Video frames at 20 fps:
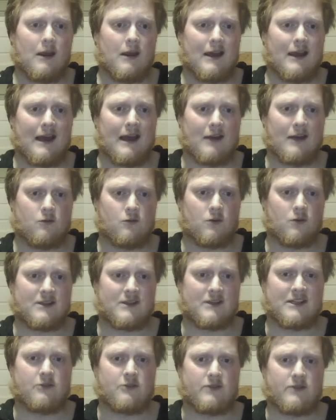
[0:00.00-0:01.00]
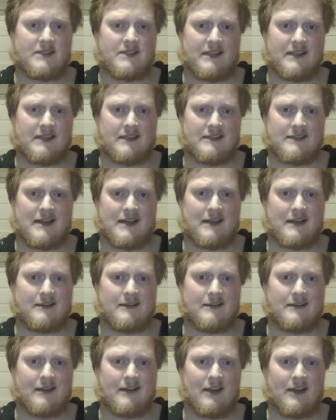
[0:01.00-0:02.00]
And what is interesting is that
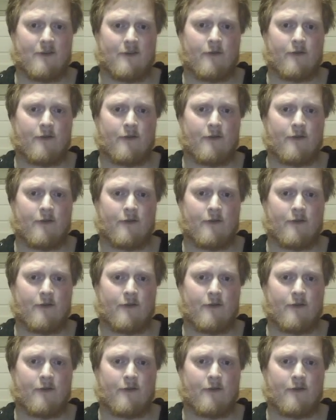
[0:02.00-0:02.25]
if